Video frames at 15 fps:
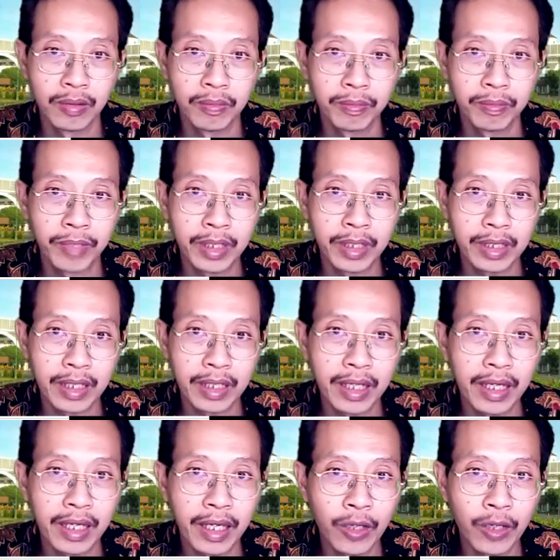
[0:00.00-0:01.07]
but
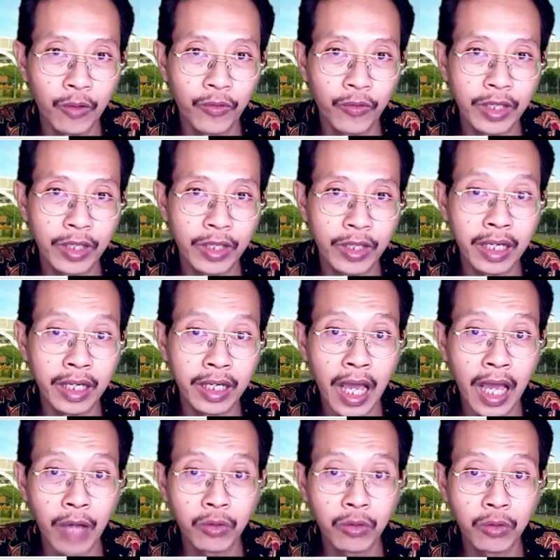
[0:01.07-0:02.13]
innovating in
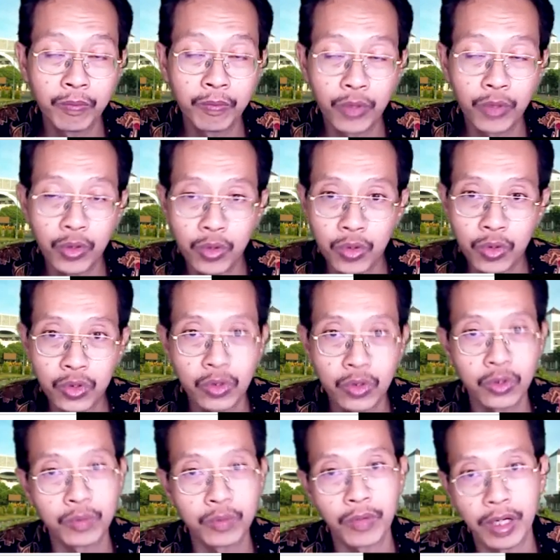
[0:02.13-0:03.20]
how to produce
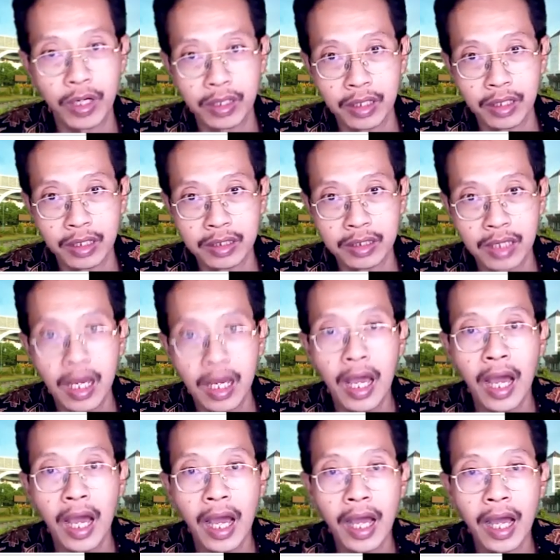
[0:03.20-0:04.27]
those products,
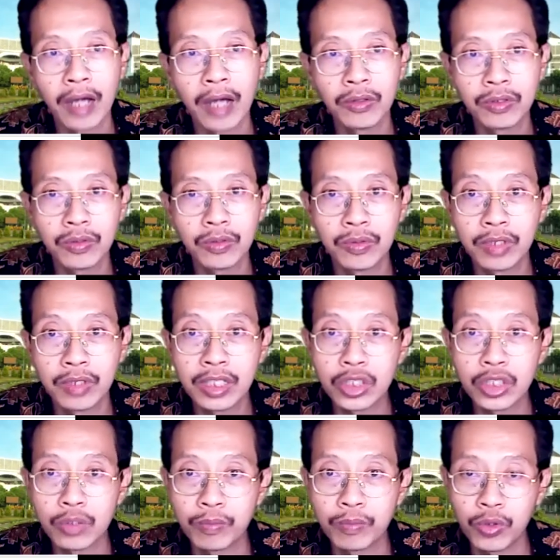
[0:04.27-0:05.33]
how to
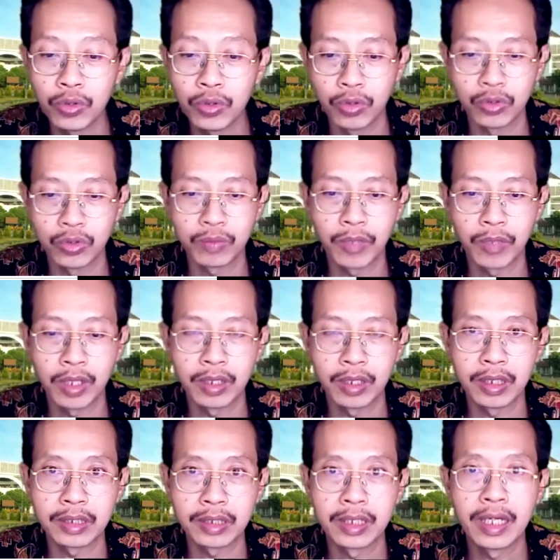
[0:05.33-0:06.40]
distribute those
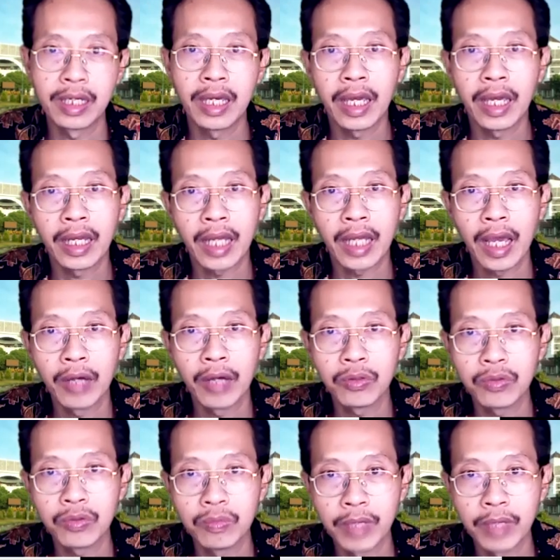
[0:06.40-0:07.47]
products, and how
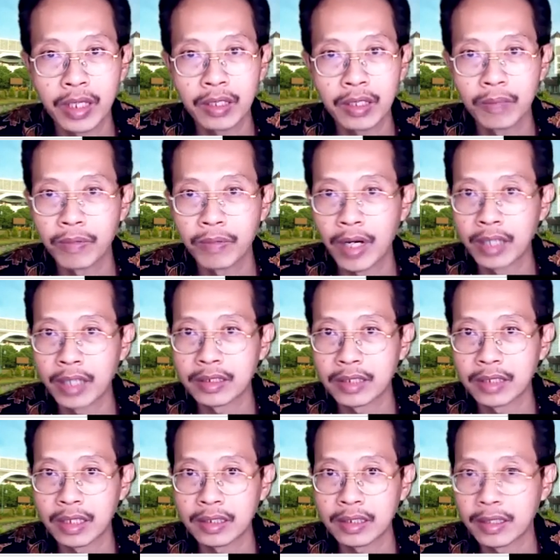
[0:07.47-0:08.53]
to make the
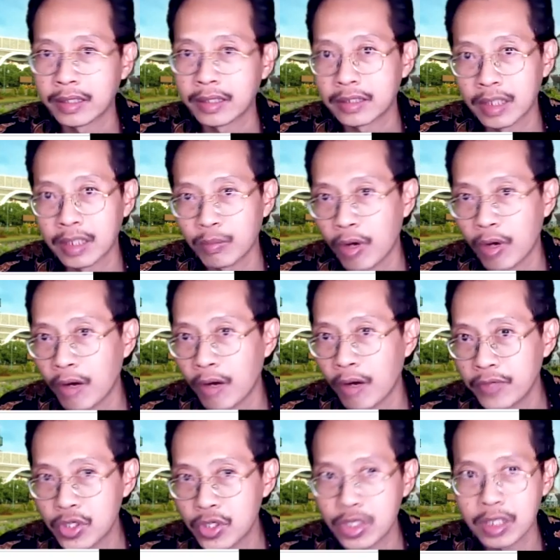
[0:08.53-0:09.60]
process, let's say, more
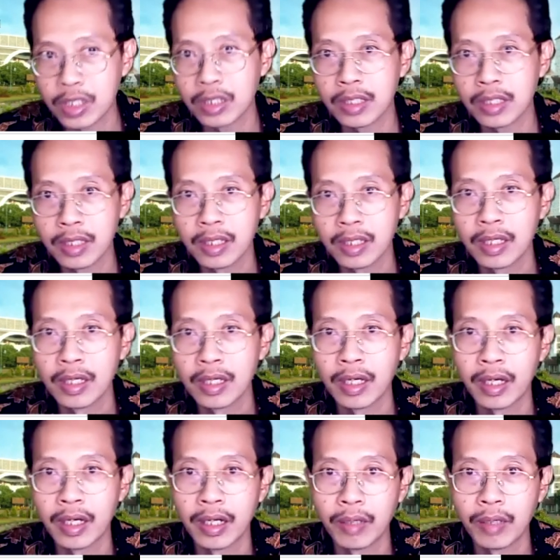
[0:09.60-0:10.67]
efficient,
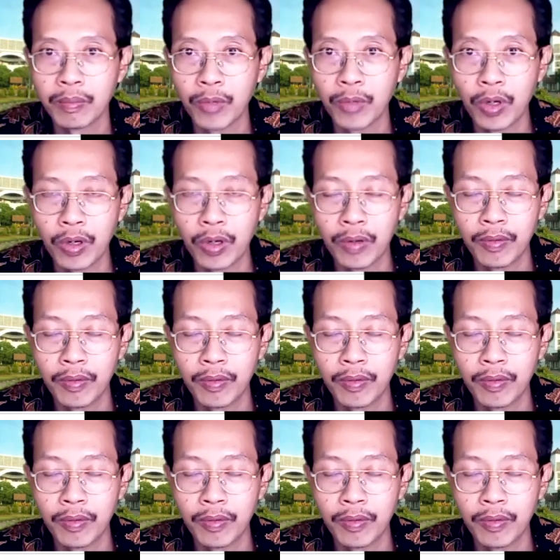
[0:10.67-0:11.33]
more